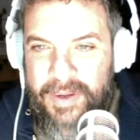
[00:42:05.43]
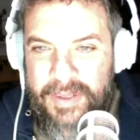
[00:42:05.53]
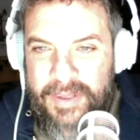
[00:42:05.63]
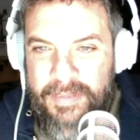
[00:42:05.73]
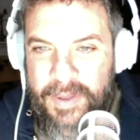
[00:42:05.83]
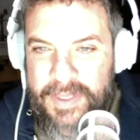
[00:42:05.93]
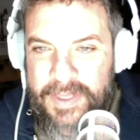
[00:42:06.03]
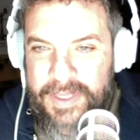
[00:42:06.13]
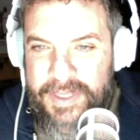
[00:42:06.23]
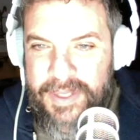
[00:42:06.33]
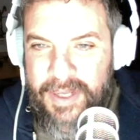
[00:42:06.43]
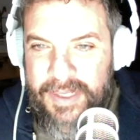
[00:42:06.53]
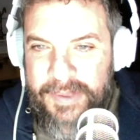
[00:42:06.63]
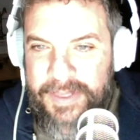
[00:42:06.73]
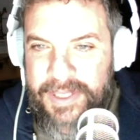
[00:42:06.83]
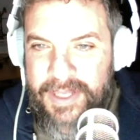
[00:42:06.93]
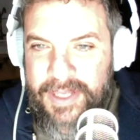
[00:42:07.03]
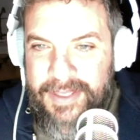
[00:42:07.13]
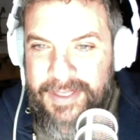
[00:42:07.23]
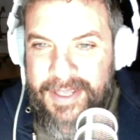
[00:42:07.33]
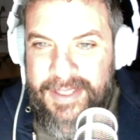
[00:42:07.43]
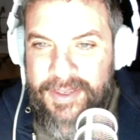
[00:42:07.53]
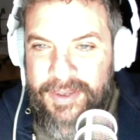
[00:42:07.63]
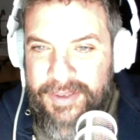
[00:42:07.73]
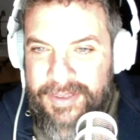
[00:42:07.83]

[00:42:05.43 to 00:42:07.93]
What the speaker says: They're mostly just talking to each other. That's cool.